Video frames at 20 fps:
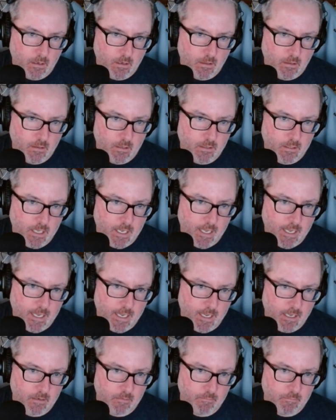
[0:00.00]
This
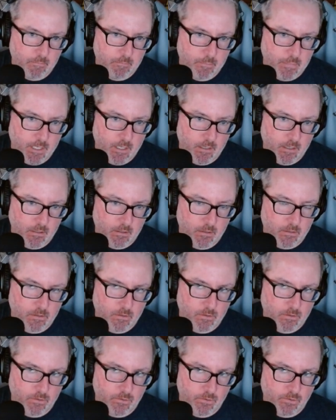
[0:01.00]
can't be a
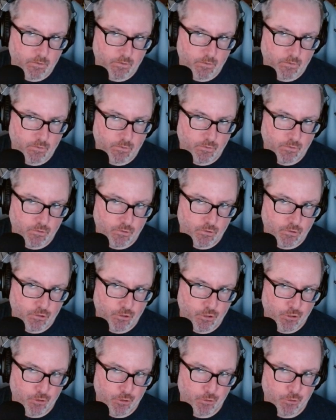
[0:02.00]

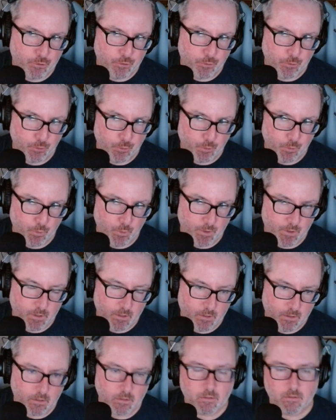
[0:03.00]
2.
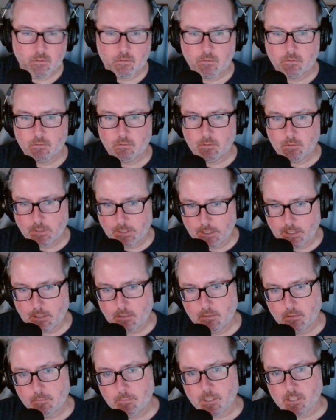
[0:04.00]
Yeah,
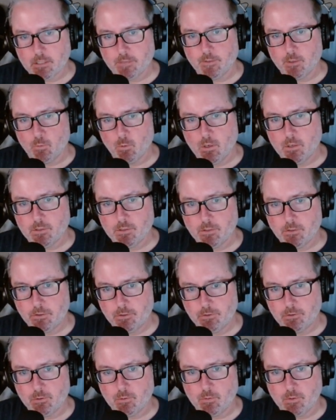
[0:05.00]
because if it was a
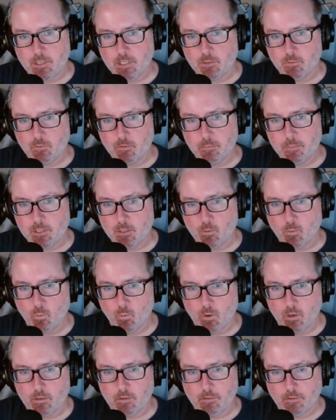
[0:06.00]
2, these would be a
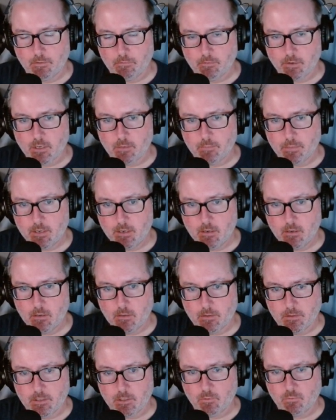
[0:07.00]
1-3 pair.
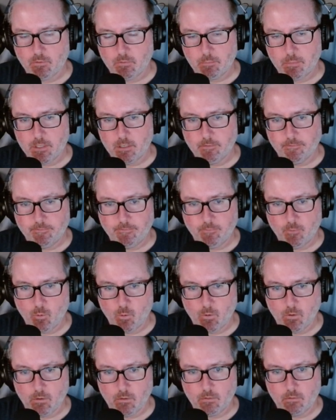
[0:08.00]
This would be a
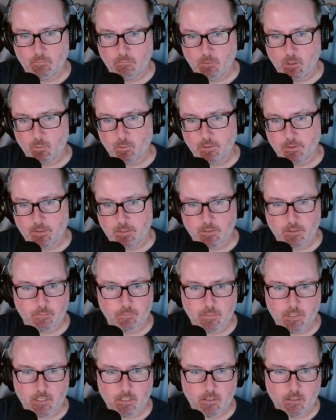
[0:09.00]
4. What would this
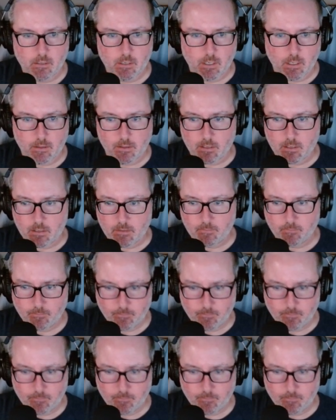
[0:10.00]
be? Nothing.